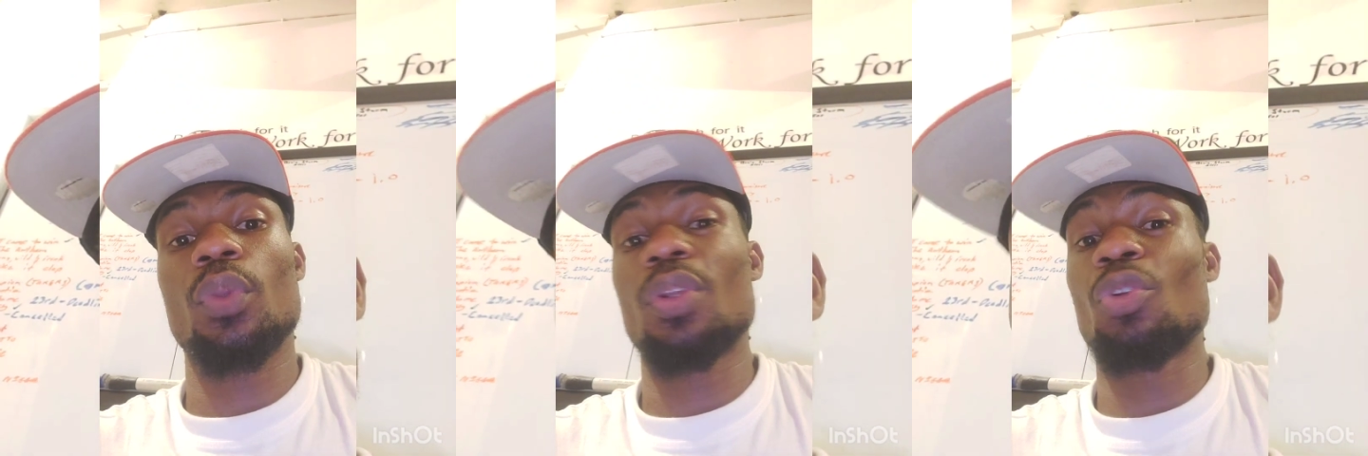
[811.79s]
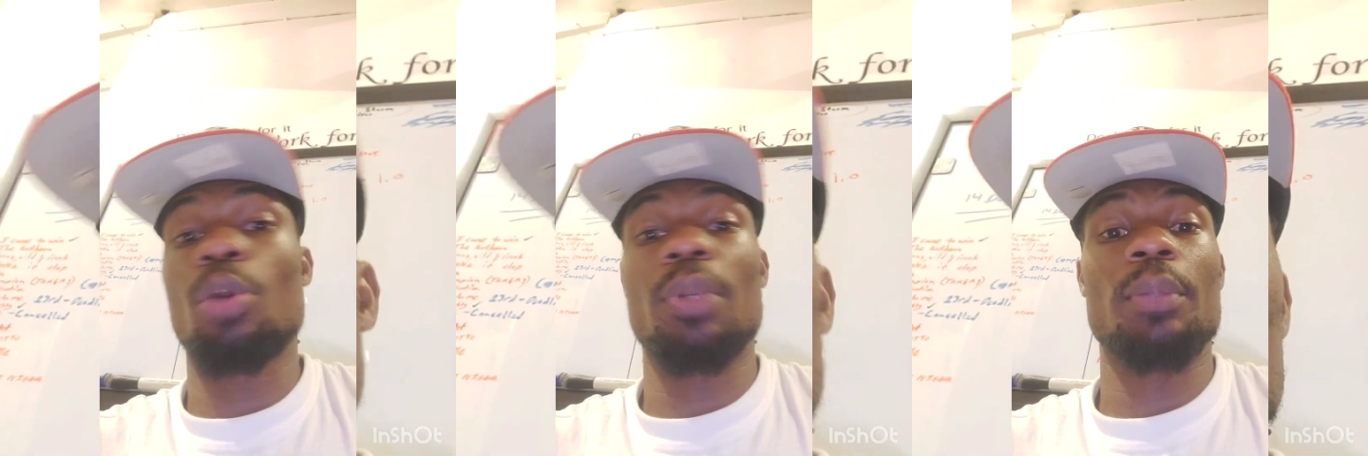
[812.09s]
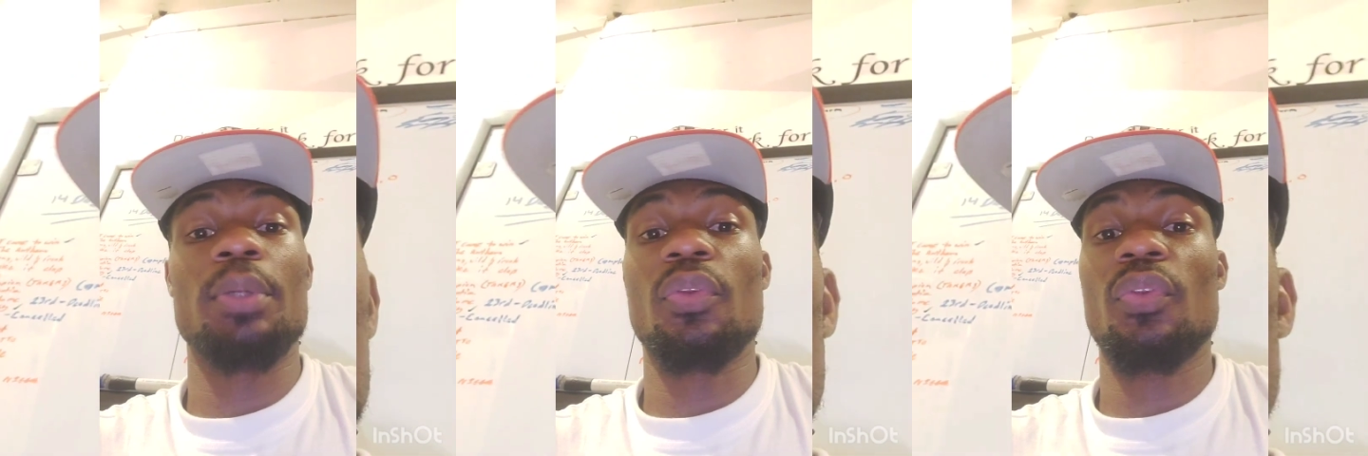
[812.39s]
normal
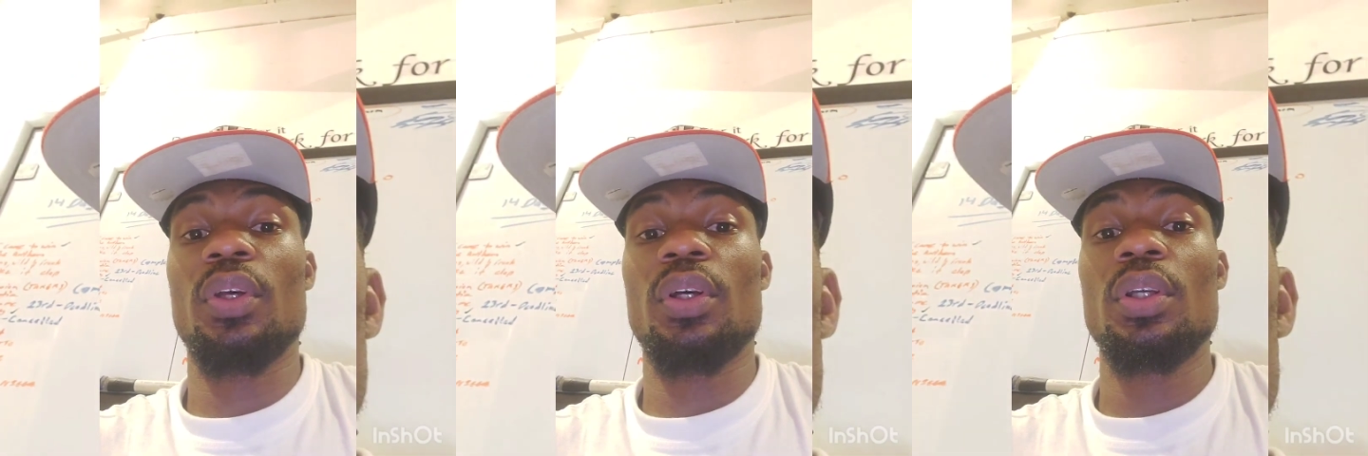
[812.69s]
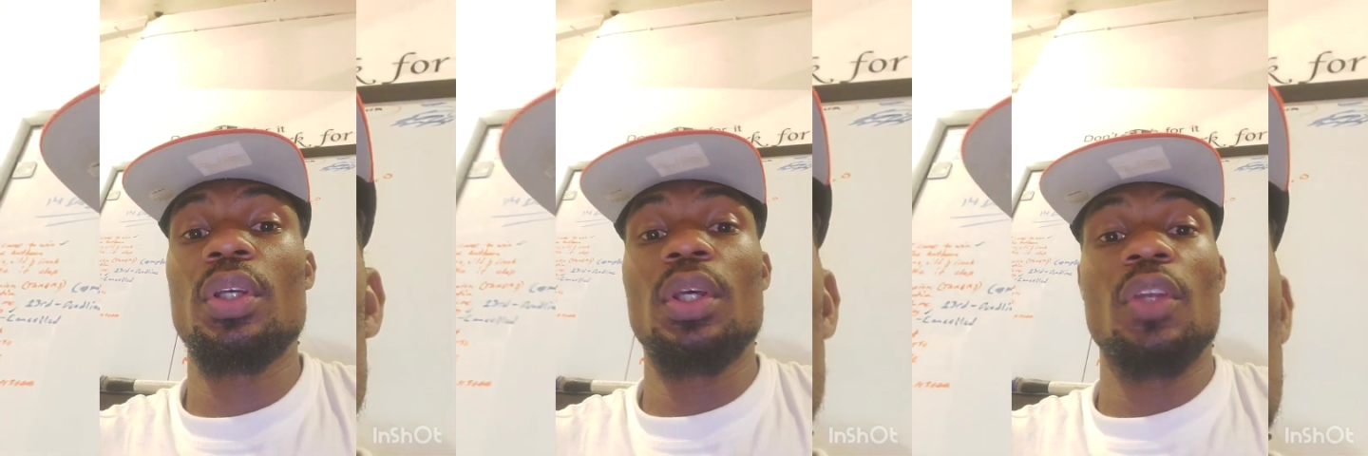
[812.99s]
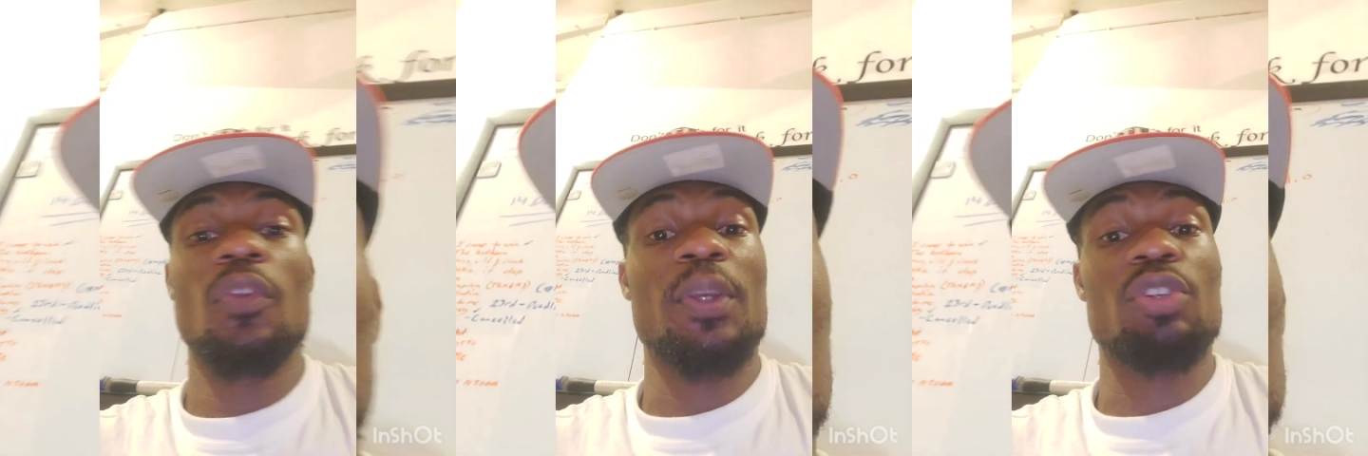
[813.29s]
monster,
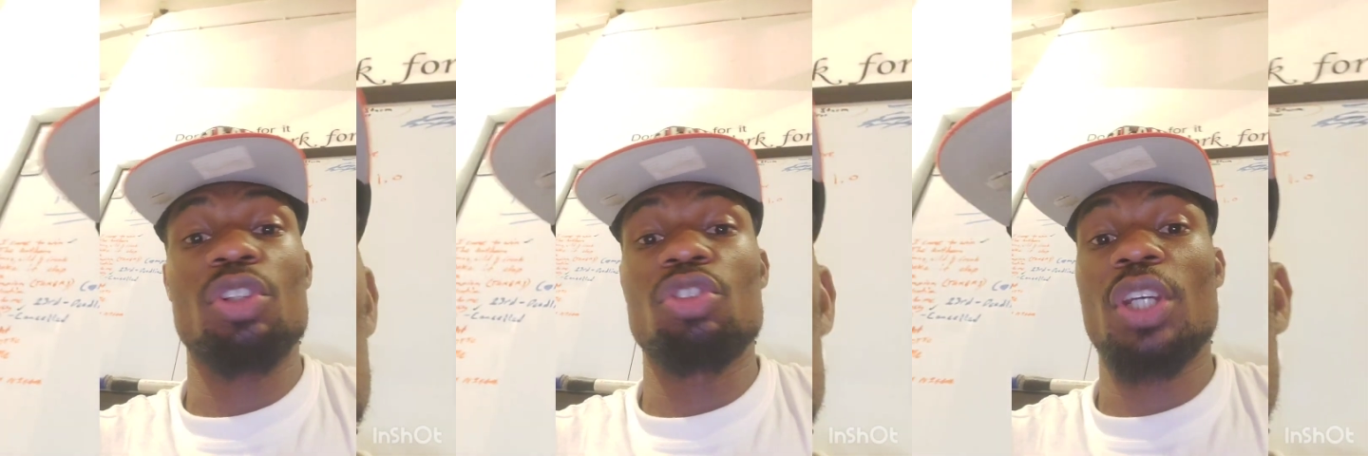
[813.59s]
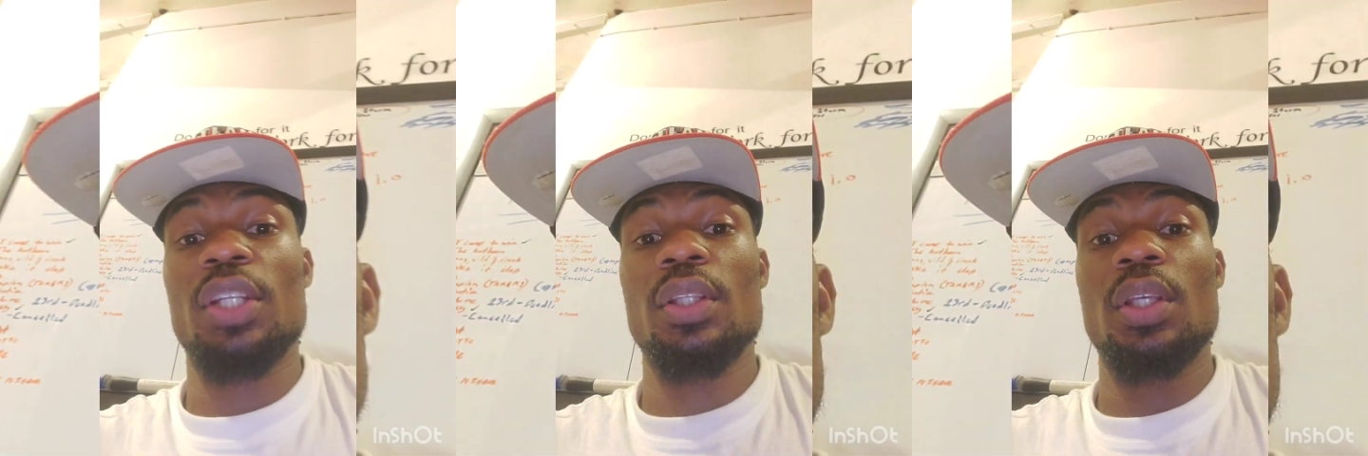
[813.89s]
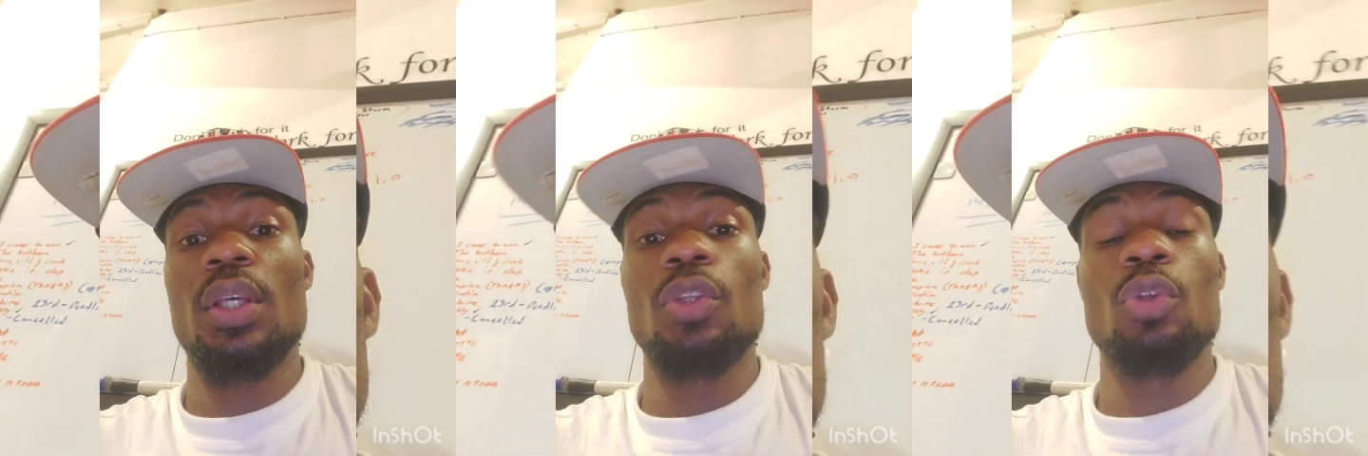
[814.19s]
special jet,
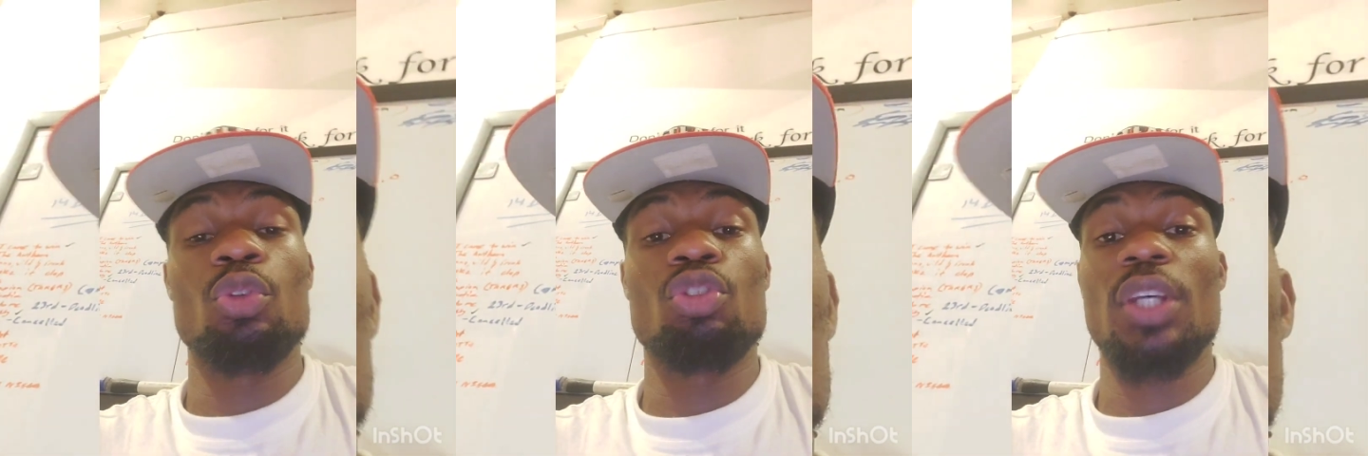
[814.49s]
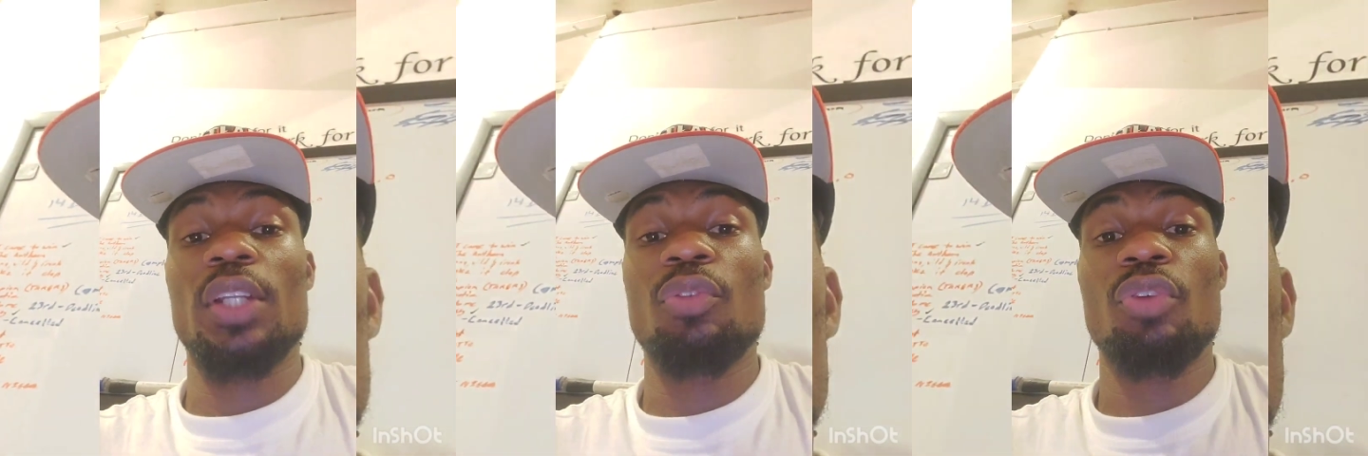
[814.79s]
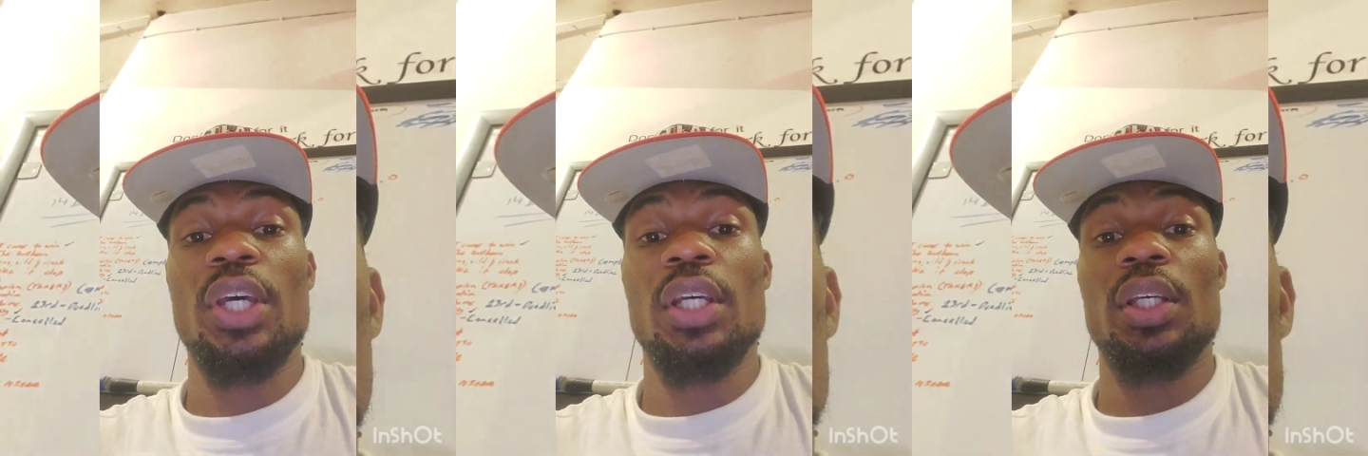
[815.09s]
use jet
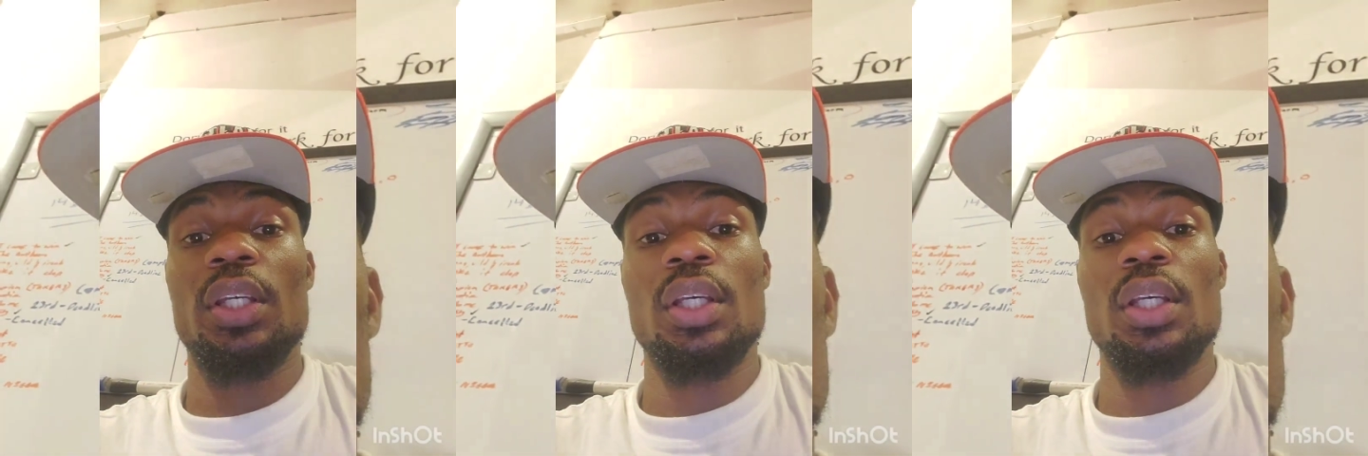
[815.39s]
effect,